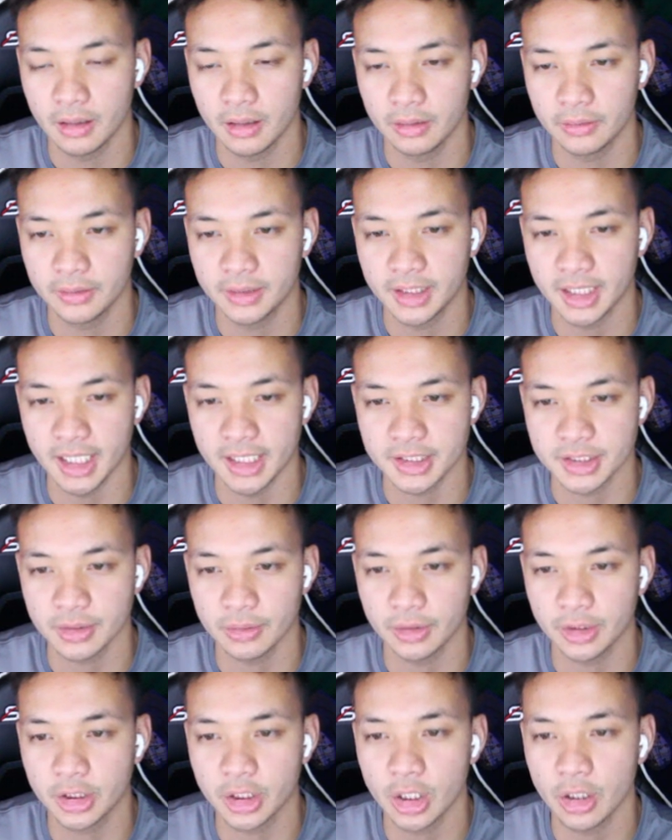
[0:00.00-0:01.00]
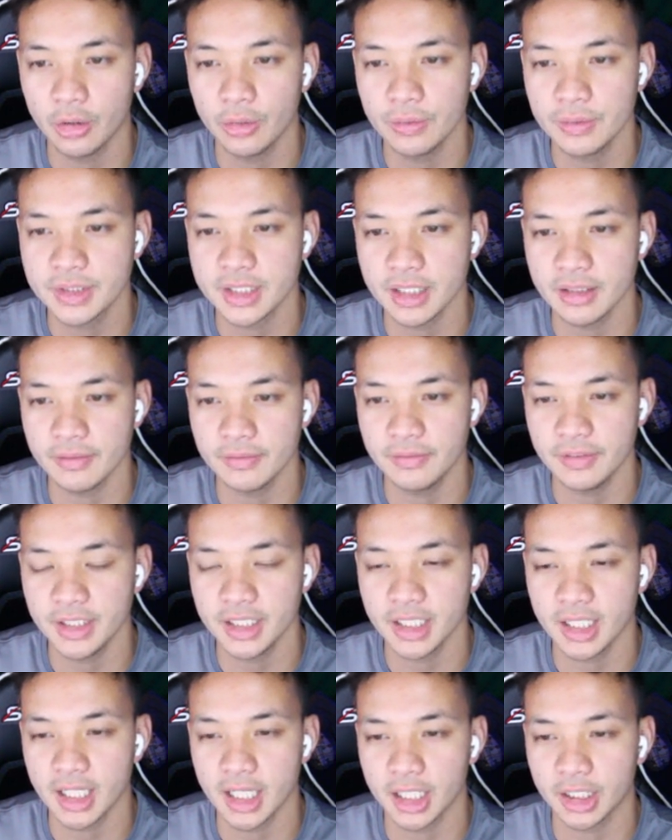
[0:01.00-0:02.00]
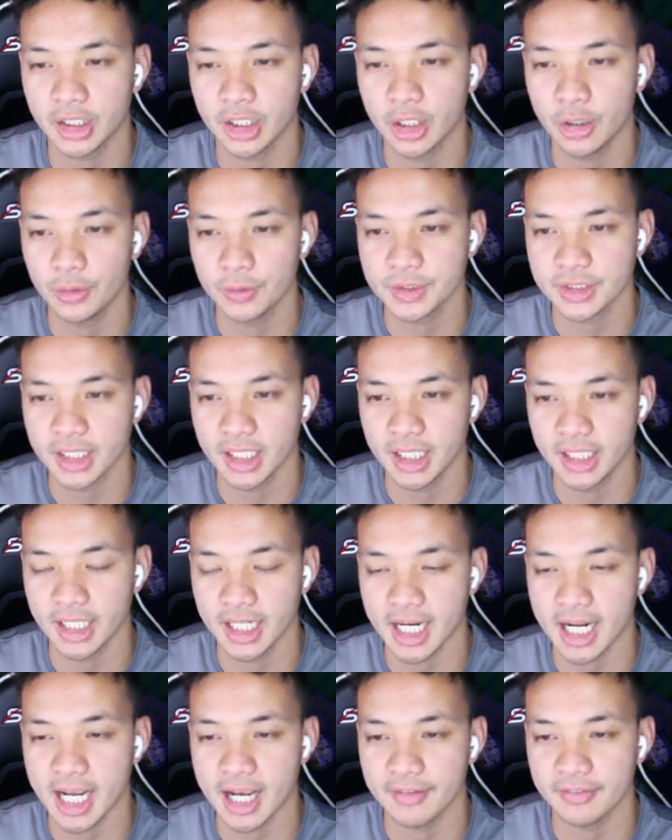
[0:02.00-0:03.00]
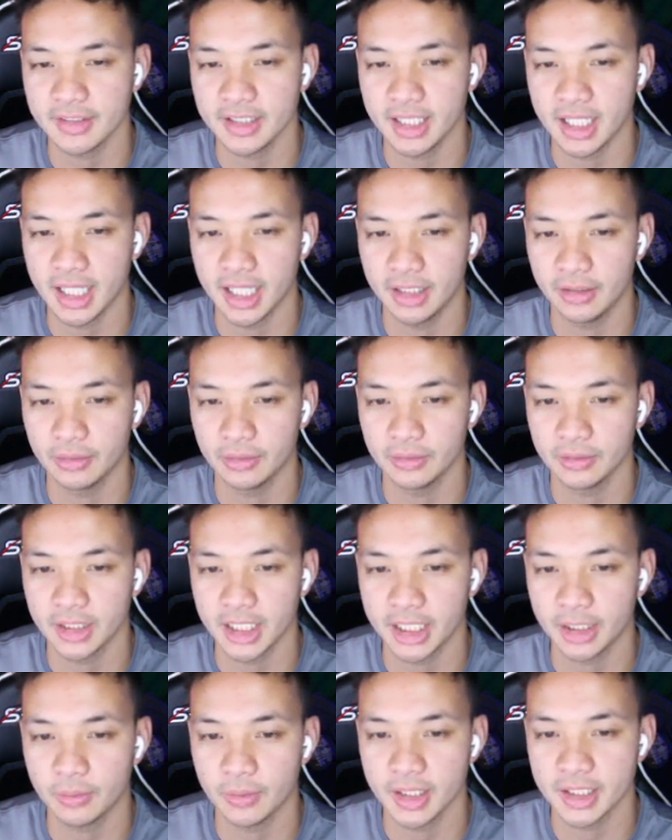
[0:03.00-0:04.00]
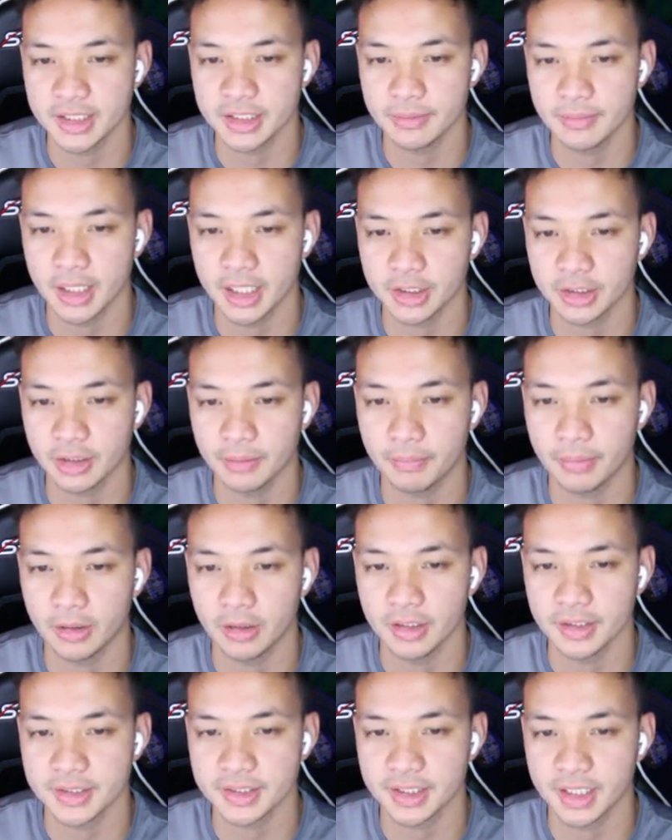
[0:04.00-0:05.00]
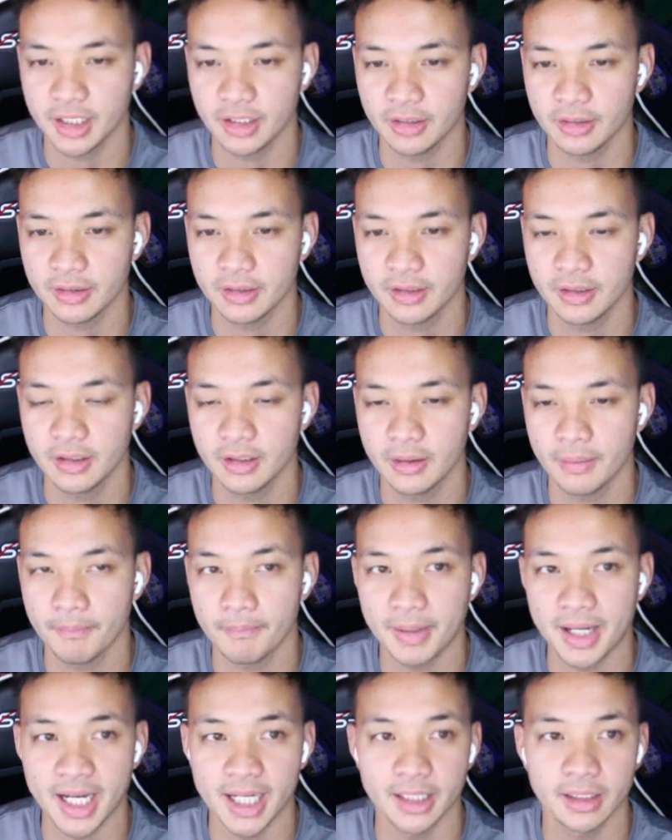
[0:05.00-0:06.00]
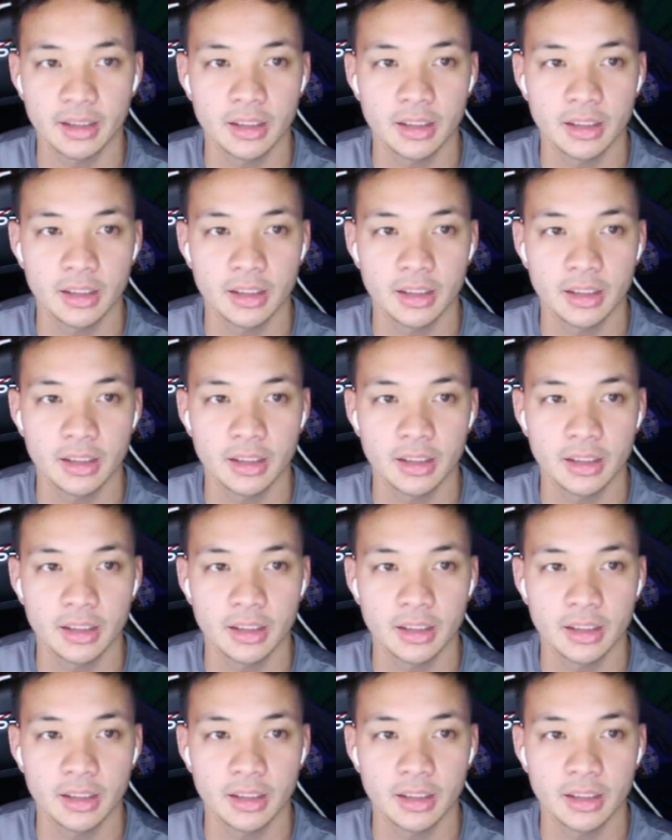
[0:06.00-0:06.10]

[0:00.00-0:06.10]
Okay, so it encodes it via a cosine and half the angle. Likewise, the imaginary part is scaled by.